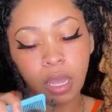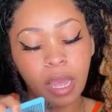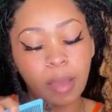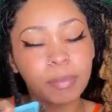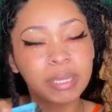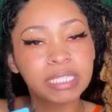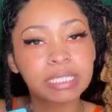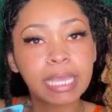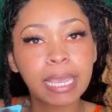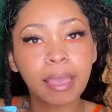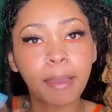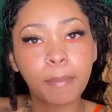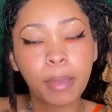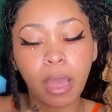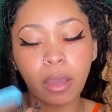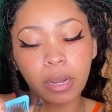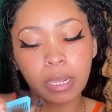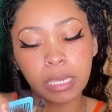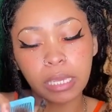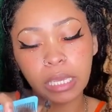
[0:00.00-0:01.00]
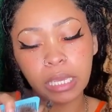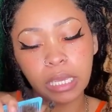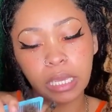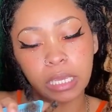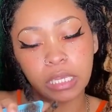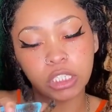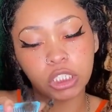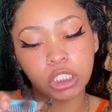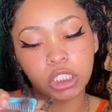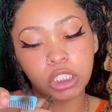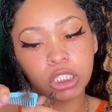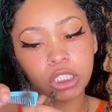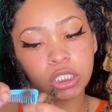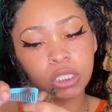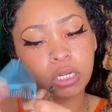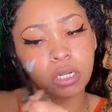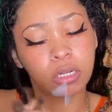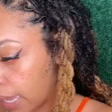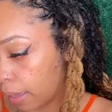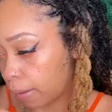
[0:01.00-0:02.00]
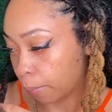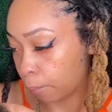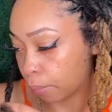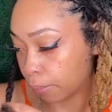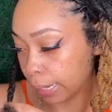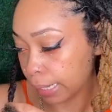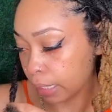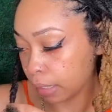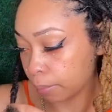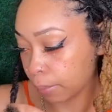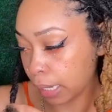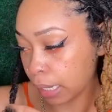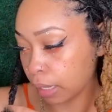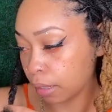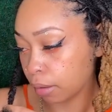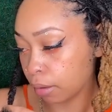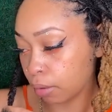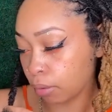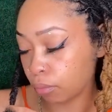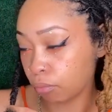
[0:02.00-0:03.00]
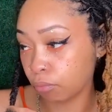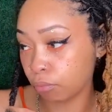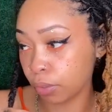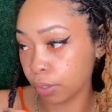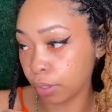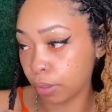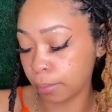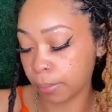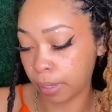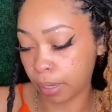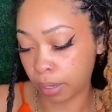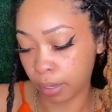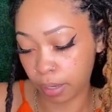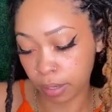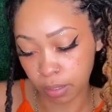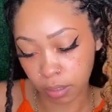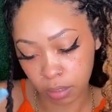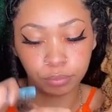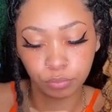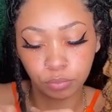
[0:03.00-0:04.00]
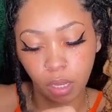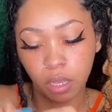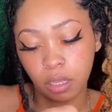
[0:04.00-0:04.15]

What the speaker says: I'm gonna say about 1 inch. I am breaking my comb real bad.